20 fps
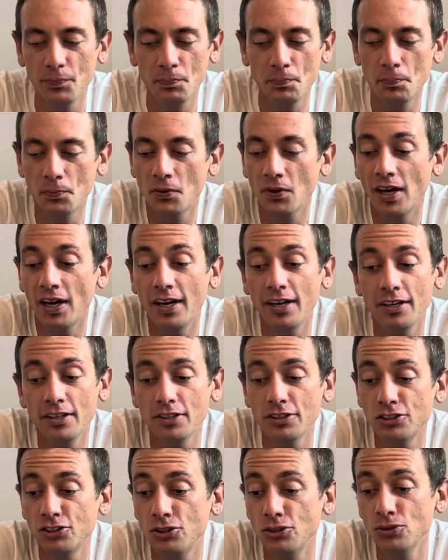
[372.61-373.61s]

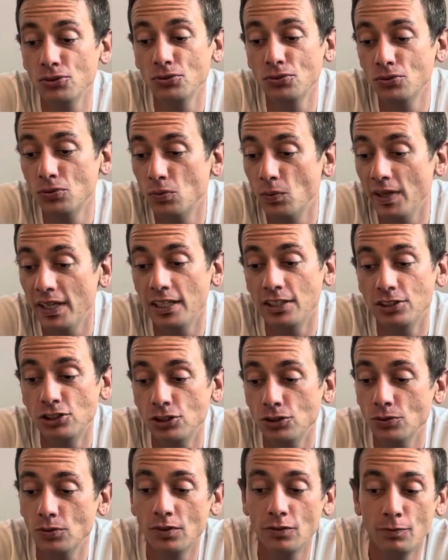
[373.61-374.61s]
prior to week
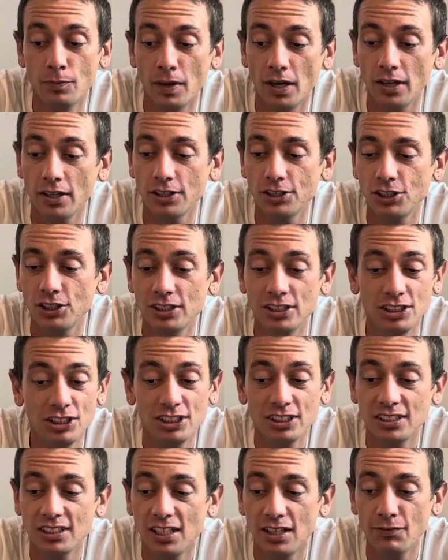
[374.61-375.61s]
2 of March is
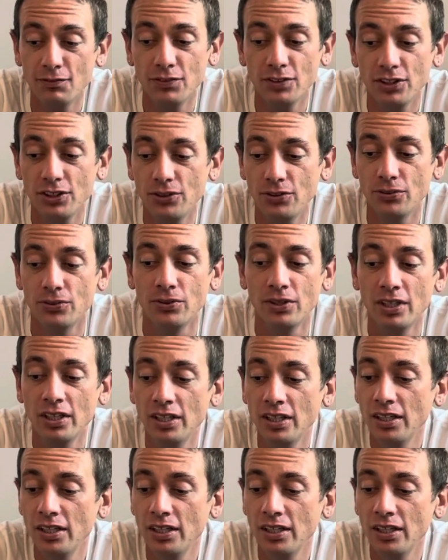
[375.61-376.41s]
just not for you.